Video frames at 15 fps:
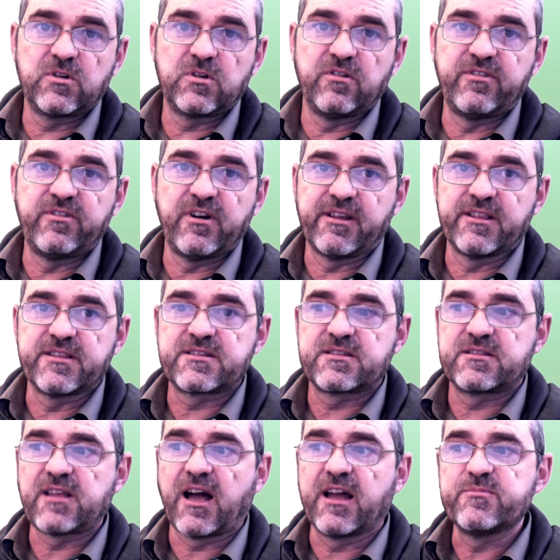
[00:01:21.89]

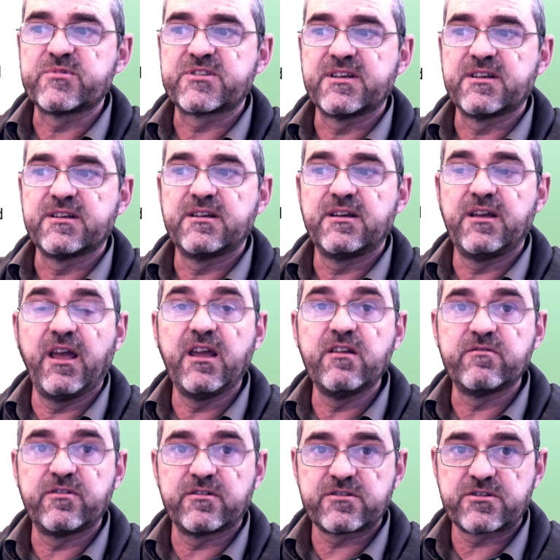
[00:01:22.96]
covariance times the
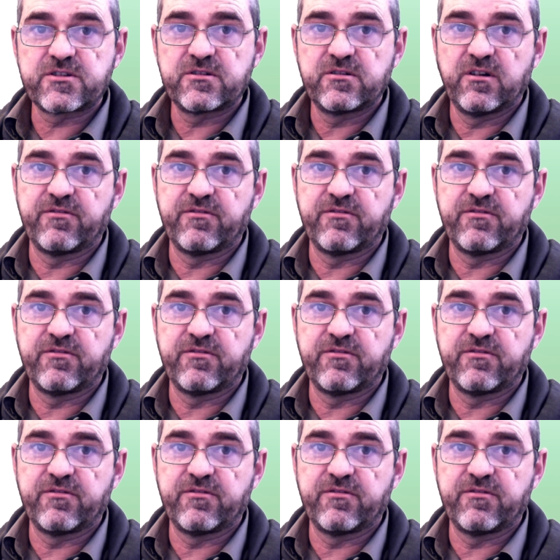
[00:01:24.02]
inverse